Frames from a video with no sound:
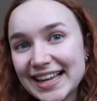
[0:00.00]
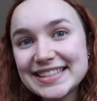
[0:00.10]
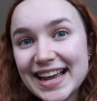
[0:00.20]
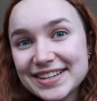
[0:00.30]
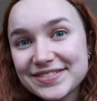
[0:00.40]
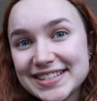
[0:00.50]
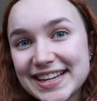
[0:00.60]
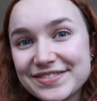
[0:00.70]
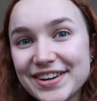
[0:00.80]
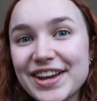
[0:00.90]
that is the end of
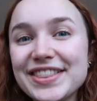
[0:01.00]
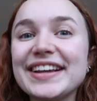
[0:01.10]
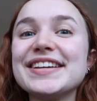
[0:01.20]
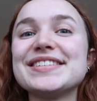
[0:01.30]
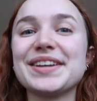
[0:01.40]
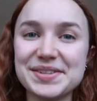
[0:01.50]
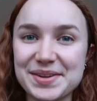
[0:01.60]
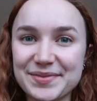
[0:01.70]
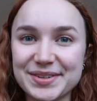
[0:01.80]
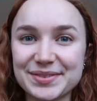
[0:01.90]
today's video thank you so
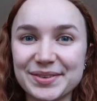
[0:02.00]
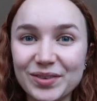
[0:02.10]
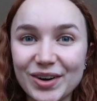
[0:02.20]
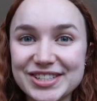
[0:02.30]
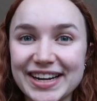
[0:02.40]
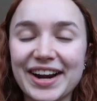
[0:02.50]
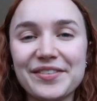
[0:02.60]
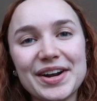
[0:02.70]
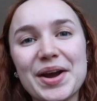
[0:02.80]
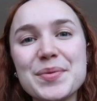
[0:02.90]
so much for watching i
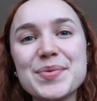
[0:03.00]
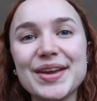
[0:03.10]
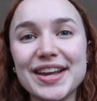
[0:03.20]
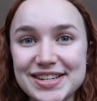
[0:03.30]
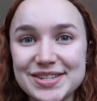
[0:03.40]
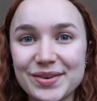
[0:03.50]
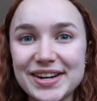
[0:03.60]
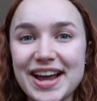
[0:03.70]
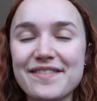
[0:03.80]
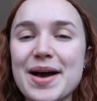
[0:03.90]
really hope you
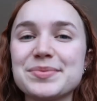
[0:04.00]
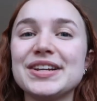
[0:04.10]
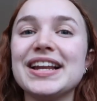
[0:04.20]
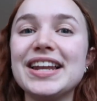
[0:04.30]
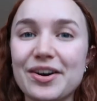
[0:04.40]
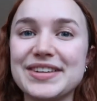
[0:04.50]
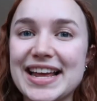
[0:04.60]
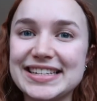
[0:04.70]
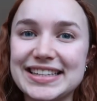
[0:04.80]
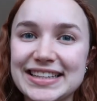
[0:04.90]
enjoyed i've absolutely loved
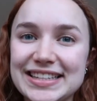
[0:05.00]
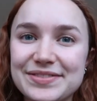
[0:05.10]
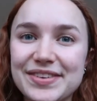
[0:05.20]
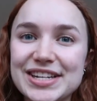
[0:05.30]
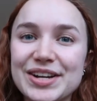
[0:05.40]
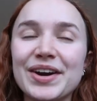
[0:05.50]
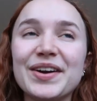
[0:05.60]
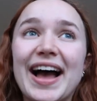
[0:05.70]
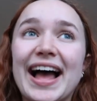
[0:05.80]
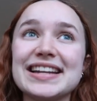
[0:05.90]
editing this
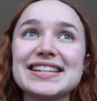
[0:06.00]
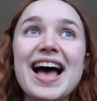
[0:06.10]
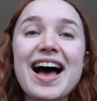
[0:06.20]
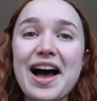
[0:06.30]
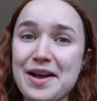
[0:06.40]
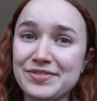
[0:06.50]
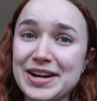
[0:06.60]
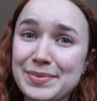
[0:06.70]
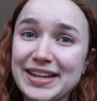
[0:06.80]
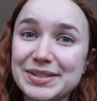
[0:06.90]
video and i'm
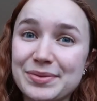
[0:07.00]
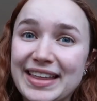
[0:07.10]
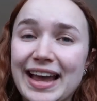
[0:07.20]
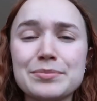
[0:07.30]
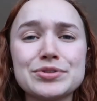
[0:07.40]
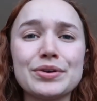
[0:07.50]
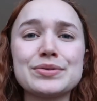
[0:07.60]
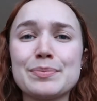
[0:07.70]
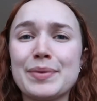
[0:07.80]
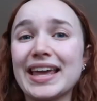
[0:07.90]
really pleased with it i'm sorry
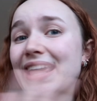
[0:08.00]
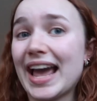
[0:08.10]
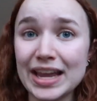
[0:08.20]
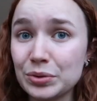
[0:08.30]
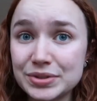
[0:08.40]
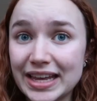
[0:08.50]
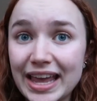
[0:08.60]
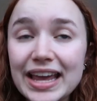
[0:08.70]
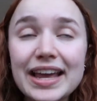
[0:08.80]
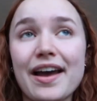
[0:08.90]
it was a bit
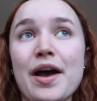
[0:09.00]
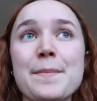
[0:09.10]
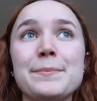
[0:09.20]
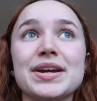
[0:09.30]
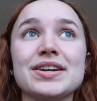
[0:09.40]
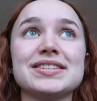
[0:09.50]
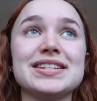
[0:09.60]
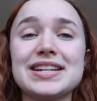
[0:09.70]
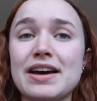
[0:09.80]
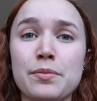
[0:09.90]
chaotic um, because
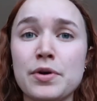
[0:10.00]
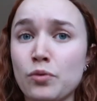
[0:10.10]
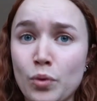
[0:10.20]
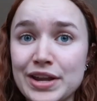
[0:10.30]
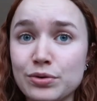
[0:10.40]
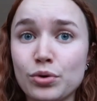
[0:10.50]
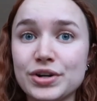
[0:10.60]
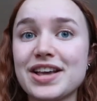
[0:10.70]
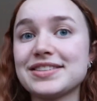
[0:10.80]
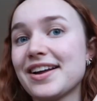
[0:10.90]
it did have a bit of a weird
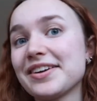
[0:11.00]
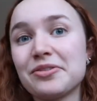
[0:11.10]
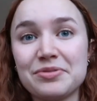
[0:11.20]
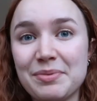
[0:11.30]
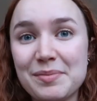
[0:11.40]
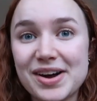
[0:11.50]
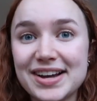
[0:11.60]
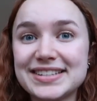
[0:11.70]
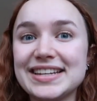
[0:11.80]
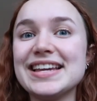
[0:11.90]
order starting off with my
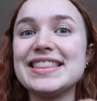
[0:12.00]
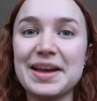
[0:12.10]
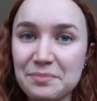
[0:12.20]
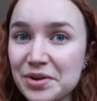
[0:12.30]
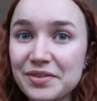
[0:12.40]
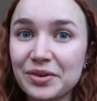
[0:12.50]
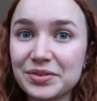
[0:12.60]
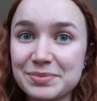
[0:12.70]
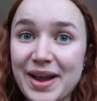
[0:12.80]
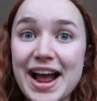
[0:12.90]
party then moving
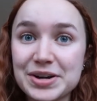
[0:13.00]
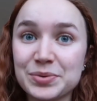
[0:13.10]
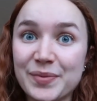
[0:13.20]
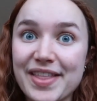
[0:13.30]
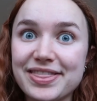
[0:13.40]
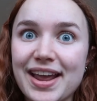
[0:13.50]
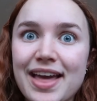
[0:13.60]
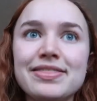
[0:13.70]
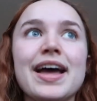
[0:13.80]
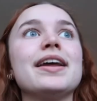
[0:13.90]
on to my actual birthday
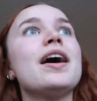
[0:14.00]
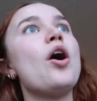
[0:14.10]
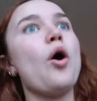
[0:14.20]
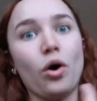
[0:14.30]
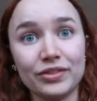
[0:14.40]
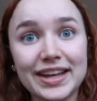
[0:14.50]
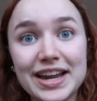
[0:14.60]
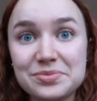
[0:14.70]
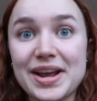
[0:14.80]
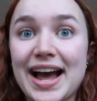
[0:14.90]
and then on the
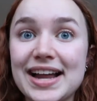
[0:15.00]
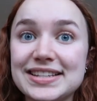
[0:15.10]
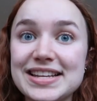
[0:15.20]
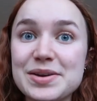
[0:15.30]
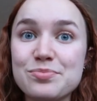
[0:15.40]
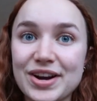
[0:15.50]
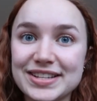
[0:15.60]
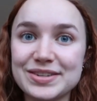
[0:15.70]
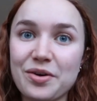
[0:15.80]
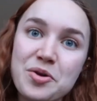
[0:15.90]
end we had the
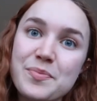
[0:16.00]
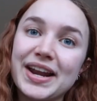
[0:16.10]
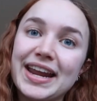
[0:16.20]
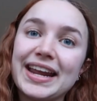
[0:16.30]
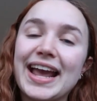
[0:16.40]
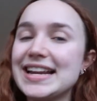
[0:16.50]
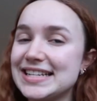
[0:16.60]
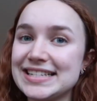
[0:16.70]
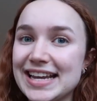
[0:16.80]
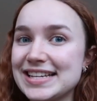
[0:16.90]
present opening
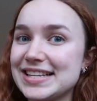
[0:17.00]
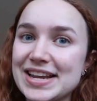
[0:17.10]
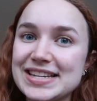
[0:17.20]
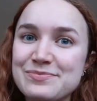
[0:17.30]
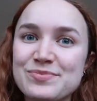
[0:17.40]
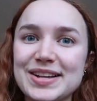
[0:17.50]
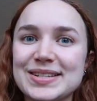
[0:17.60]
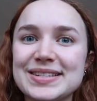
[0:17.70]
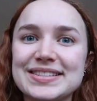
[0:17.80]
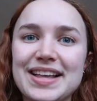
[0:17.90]
18 days 18
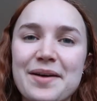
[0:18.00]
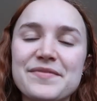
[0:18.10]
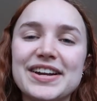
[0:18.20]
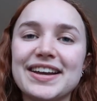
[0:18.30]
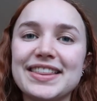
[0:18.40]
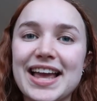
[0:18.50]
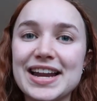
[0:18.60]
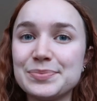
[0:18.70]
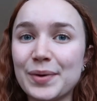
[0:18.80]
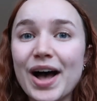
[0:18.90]
presents um, video at the
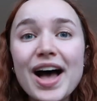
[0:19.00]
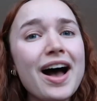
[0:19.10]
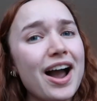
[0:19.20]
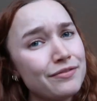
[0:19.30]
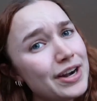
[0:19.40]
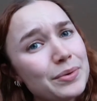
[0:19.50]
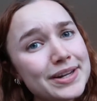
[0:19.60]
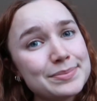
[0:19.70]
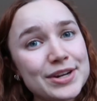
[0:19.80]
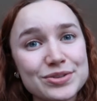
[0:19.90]
end but i really
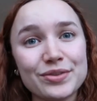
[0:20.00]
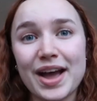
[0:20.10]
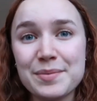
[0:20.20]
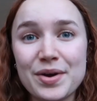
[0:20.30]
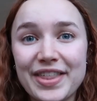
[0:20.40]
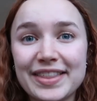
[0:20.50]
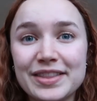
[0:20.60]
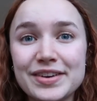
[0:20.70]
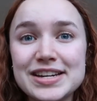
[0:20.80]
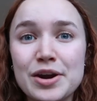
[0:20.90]
wanted to make sure that i put that
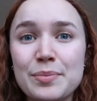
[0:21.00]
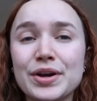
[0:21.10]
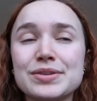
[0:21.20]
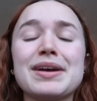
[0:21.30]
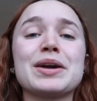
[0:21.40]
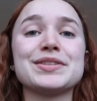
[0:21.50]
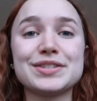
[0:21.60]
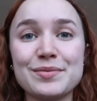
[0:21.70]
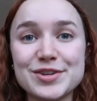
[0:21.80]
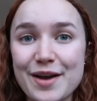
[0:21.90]
in the video because megan went
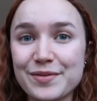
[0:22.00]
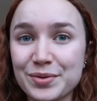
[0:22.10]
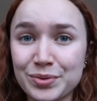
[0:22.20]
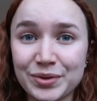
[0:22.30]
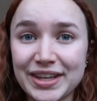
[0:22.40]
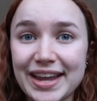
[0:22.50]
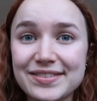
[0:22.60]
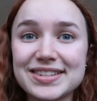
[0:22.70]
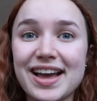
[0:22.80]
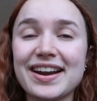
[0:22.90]
so much effort with all the
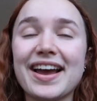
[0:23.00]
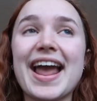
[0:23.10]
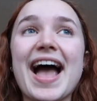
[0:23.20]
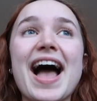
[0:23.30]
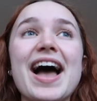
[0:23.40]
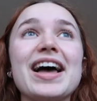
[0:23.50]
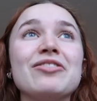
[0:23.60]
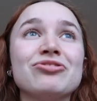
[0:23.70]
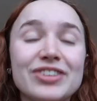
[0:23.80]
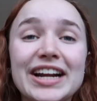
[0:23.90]
gifts and i
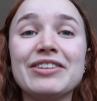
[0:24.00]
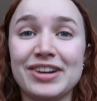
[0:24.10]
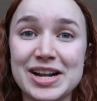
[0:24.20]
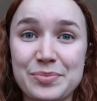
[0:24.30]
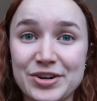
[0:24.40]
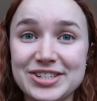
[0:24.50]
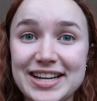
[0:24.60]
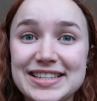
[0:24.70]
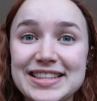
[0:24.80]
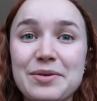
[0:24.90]
really really
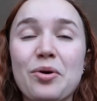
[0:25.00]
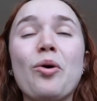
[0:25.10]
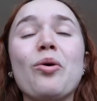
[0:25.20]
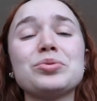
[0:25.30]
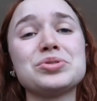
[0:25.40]
appreciate it they were all